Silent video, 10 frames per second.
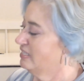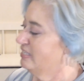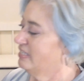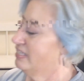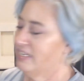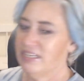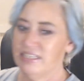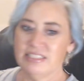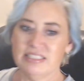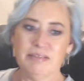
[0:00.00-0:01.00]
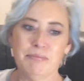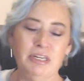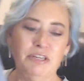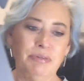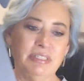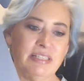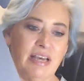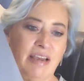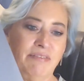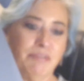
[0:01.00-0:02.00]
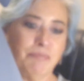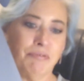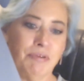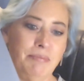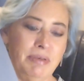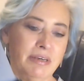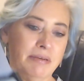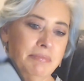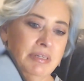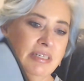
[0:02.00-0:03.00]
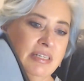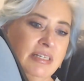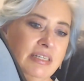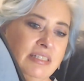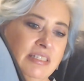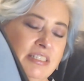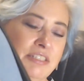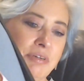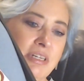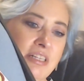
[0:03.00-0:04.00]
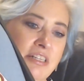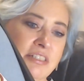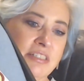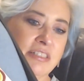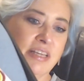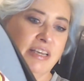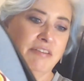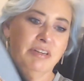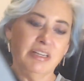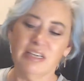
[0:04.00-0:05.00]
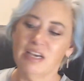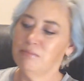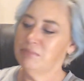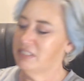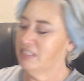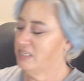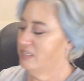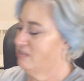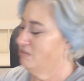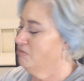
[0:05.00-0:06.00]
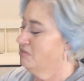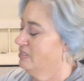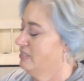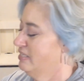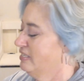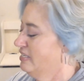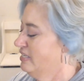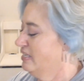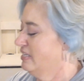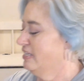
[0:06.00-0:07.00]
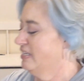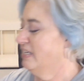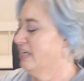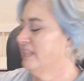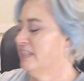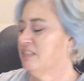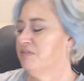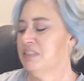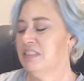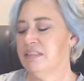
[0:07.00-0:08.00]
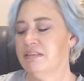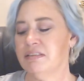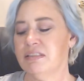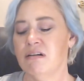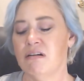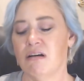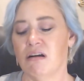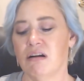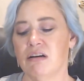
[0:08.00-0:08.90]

It is blue inside for premium. This is what it looks like when it comes to you. And this was the card. It